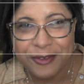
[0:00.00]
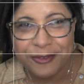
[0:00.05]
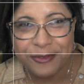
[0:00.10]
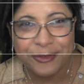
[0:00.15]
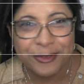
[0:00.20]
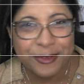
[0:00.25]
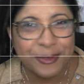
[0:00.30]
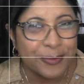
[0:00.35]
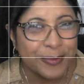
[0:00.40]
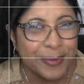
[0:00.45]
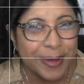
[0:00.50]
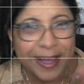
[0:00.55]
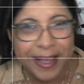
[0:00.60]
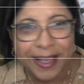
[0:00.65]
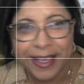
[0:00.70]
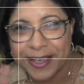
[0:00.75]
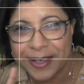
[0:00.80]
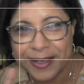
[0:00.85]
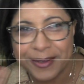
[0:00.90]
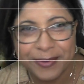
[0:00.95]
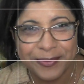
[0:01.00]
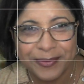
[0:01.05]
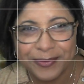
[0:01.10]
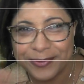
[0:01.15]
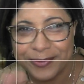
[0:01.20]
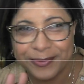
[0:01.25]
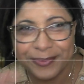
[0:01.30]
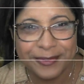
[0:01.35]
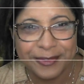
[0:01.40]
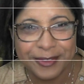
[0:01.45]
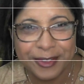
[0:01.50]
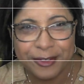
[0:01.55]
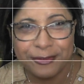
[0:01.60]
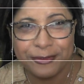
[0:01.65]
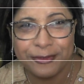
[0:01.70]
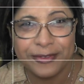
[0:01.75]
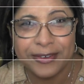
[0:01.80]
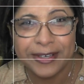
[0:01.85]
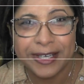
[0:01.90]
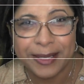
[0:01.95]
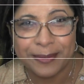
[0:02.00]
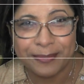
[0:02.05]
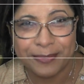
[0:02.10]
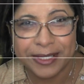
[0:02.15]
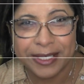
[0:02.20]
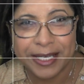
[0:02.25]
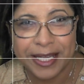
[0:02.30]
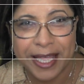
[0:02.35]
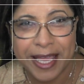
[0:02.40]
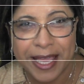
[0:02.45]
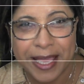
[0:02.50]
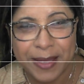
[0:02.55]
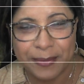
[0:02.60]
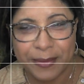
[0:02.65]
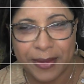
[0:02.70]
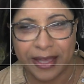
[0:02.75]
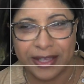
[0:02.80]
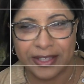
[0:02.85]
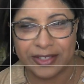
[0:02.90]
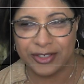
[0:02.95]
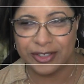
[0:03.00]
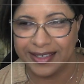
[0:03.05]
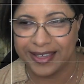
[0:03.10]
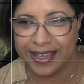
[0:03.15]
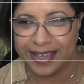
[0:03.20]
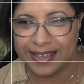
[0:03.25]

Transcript: for my flipped image.